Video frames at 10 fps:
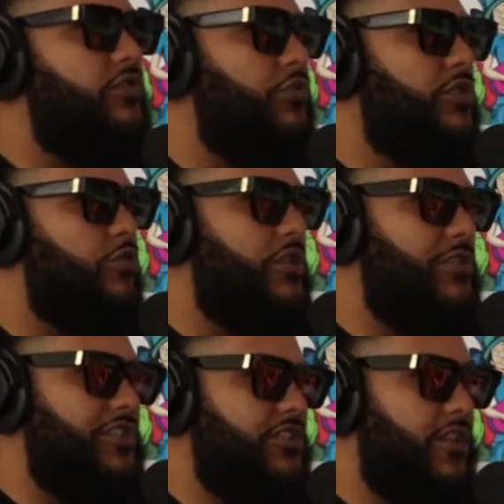the real
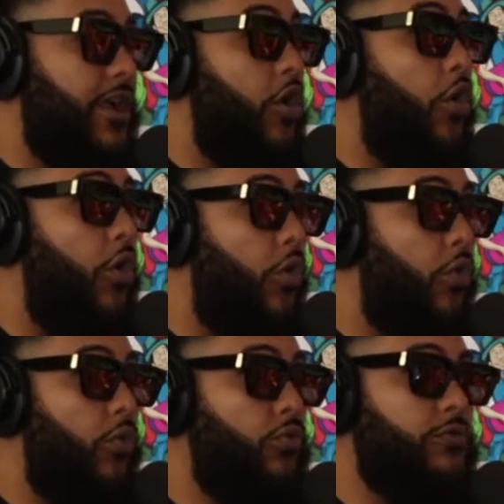world and you're like,
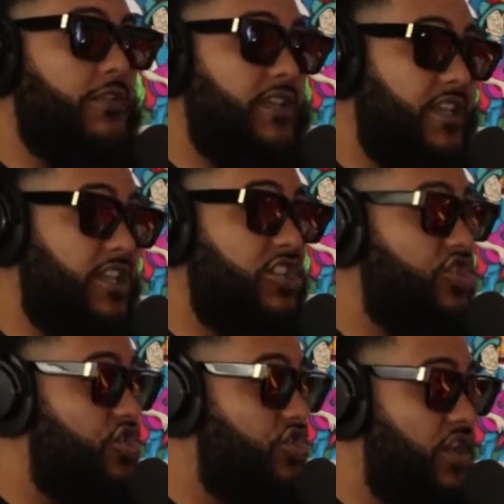holy
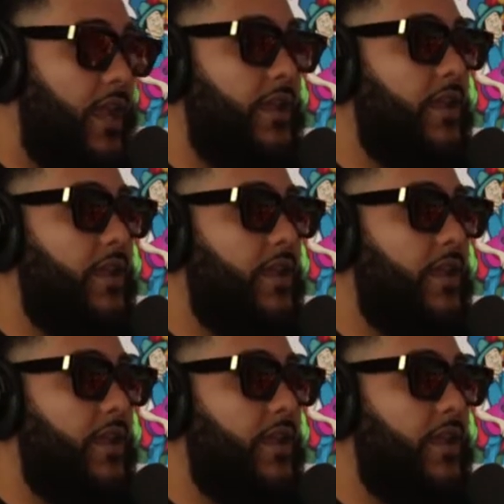shit.